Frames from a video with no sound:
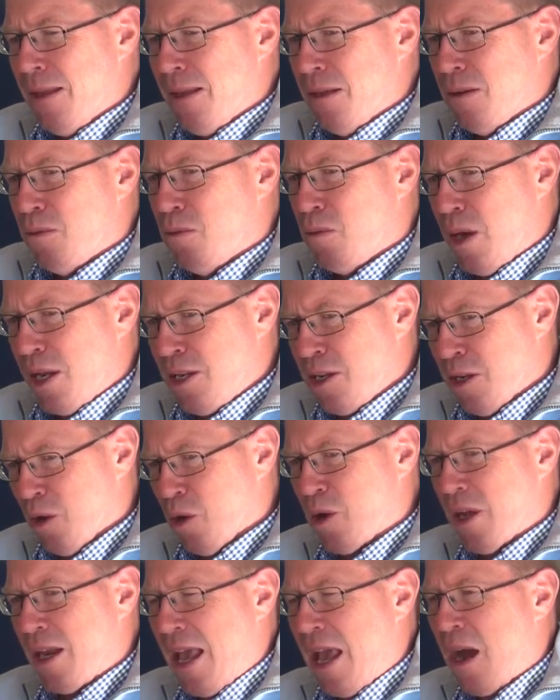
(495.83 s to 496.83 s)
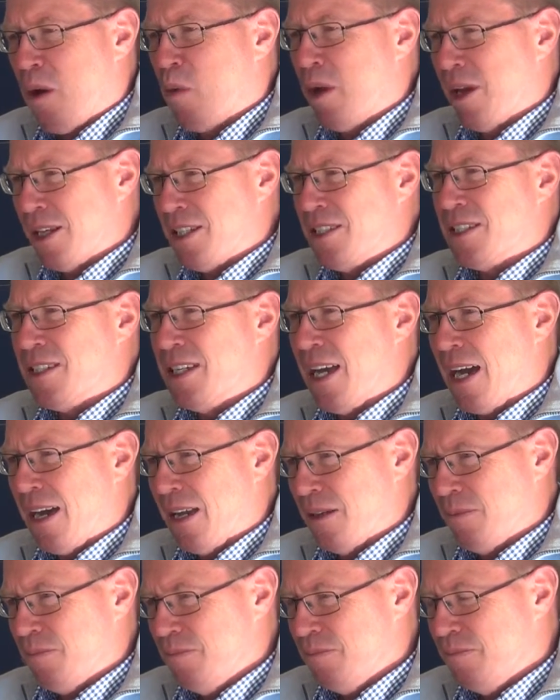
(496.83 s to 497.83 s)
when you look at how well he's
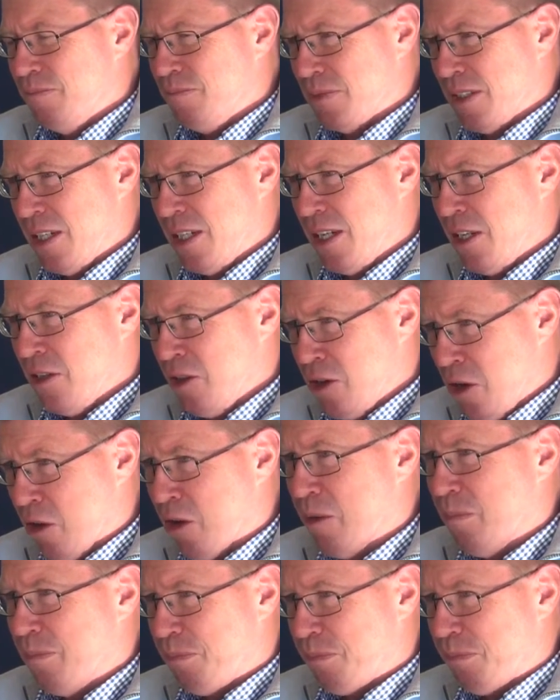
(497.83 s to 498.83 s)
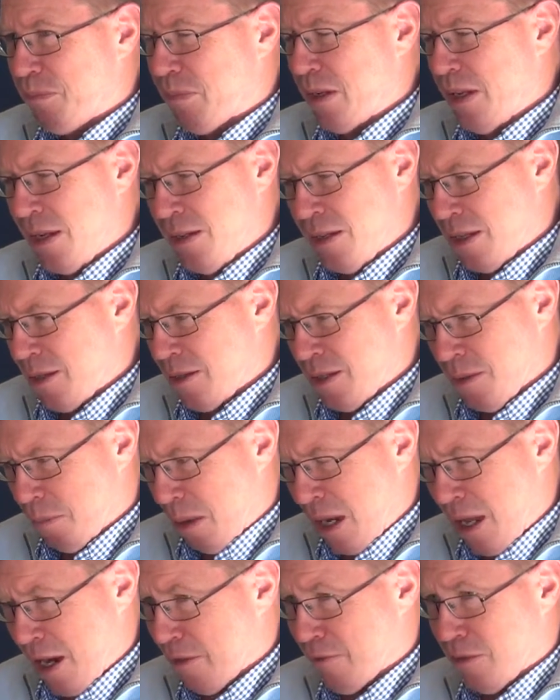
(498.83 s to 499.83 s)
done in Europe, and the
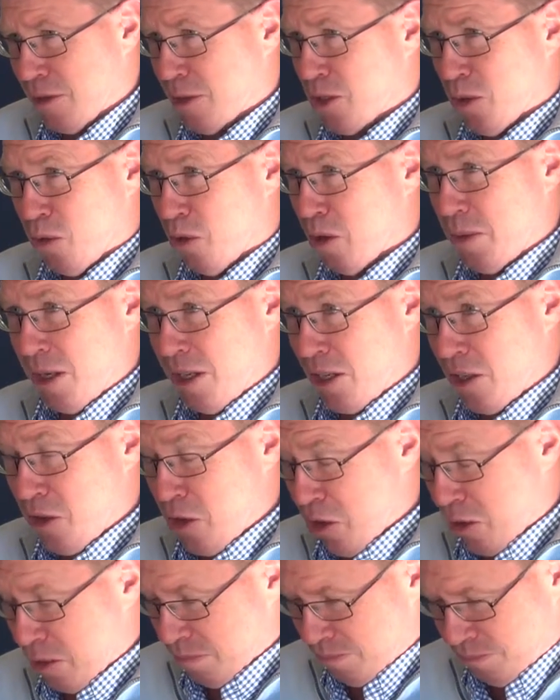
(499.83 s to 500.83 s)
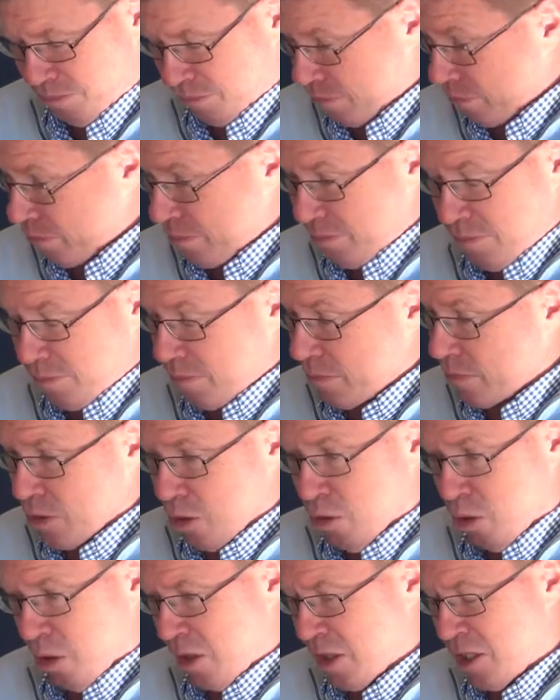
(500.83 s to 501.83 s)
player of the tournament in Europe,
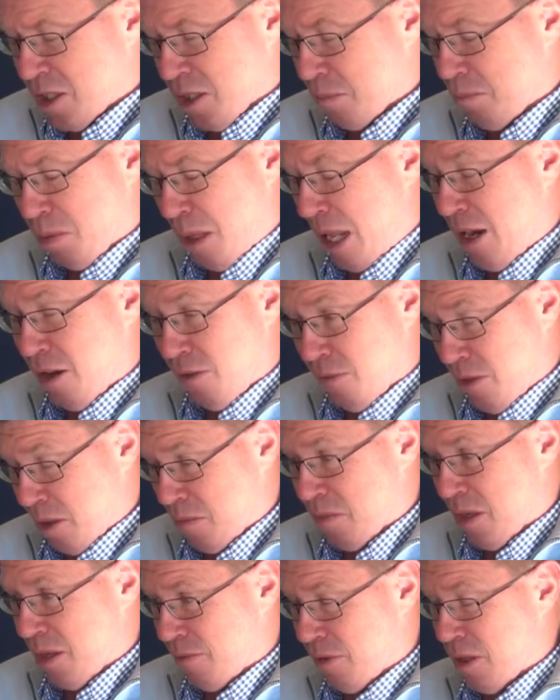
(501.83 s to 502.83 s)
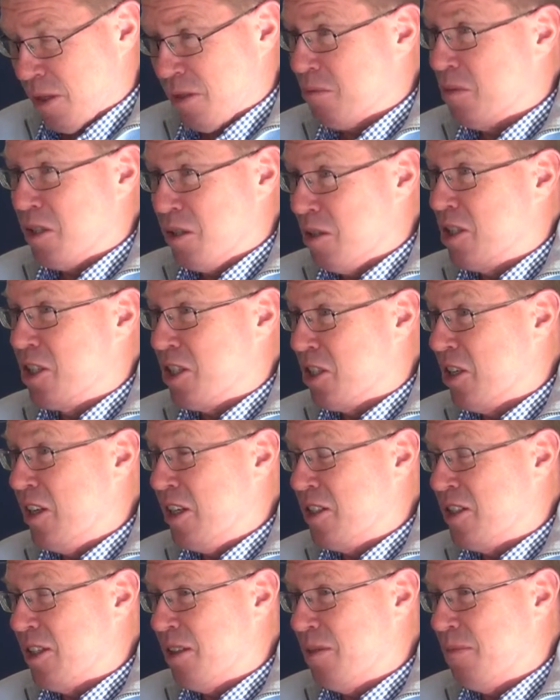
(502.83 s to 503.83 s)
or at least the player of the
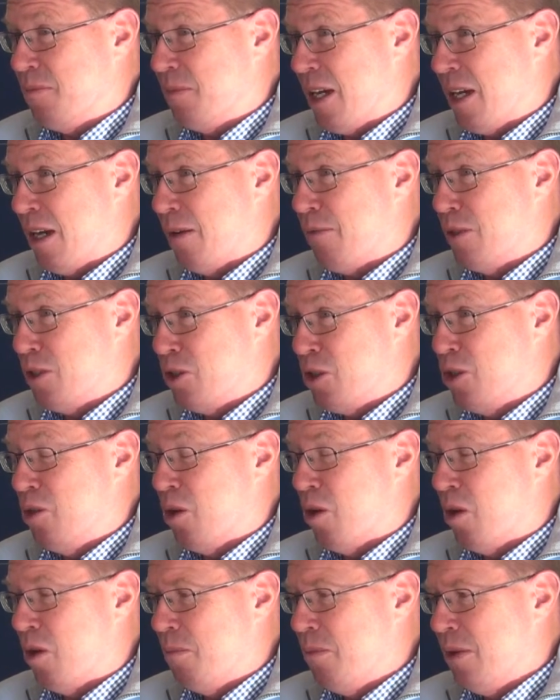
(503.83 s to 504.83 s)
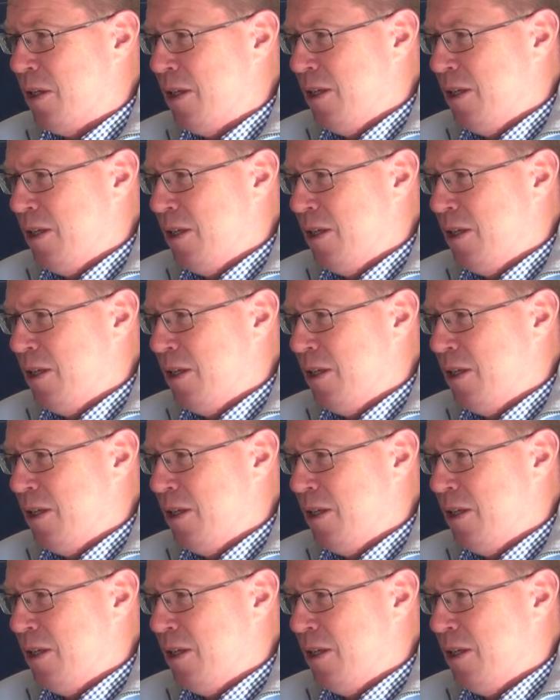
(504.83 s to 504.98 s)
season for Toulon,